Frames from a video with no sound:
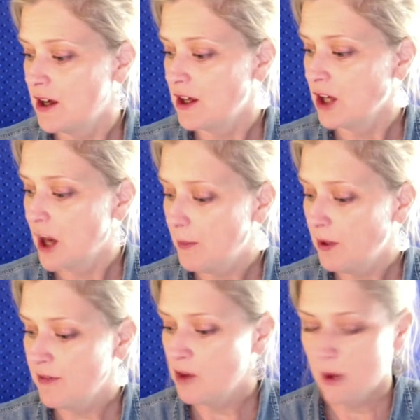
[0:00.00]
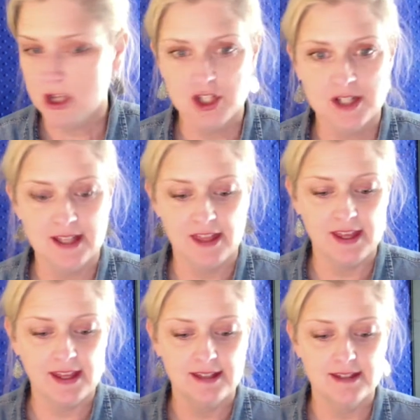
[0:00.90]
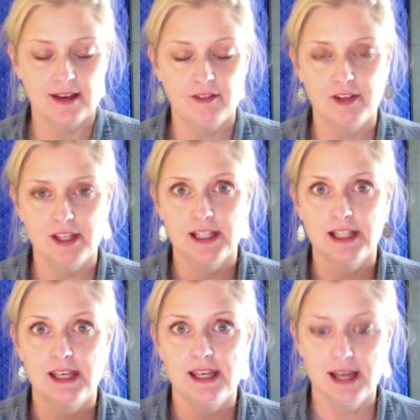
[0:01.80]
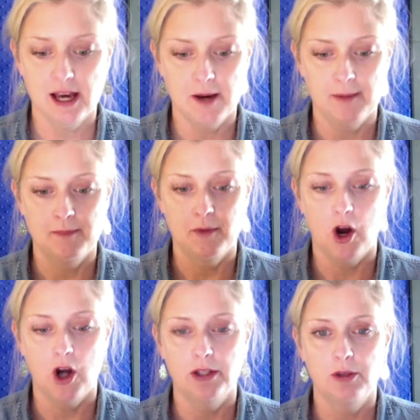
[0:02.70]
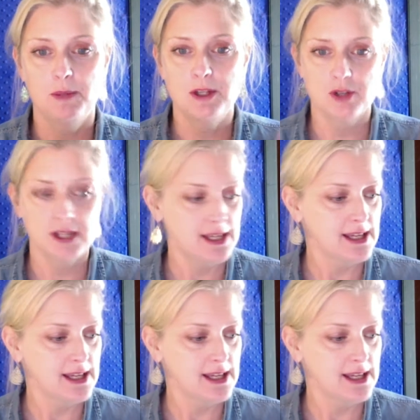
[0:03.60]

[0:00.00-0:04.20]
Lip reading: a couple of the questions I think definitely are a little bit tricky,